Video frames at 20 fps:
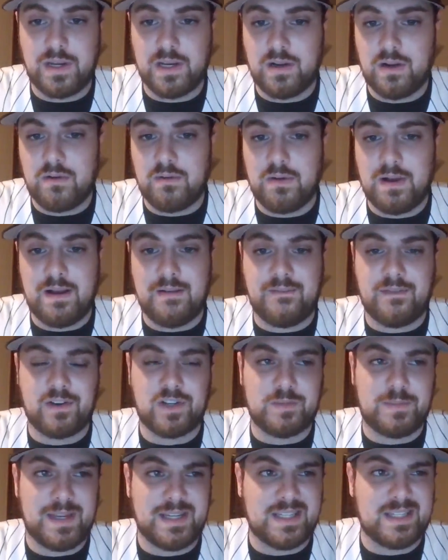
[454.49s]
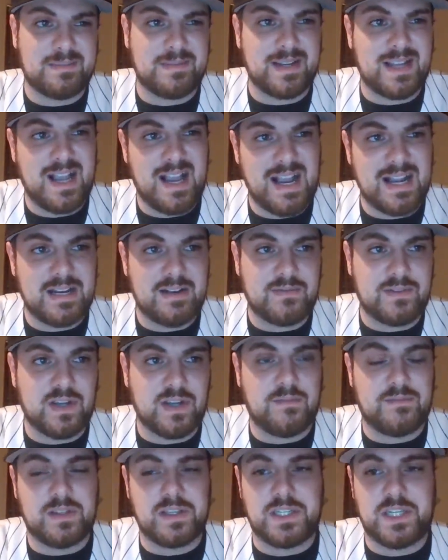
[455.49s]
You know, first base has been kind of
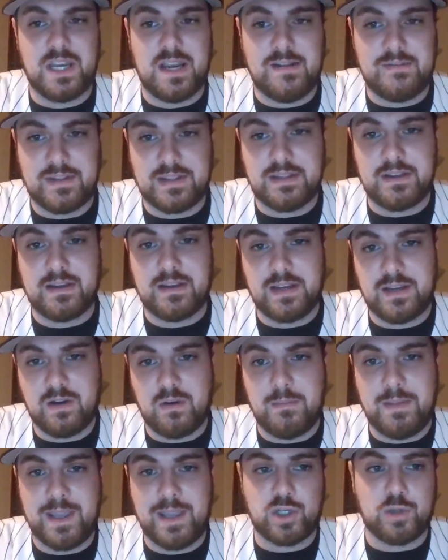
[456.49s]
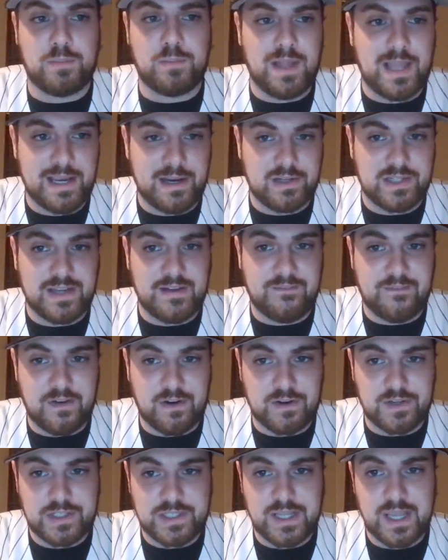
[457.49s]
tough this year after the, you know, major players at
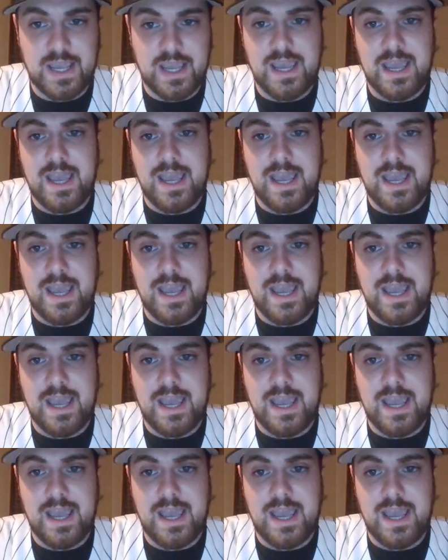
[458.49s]
first.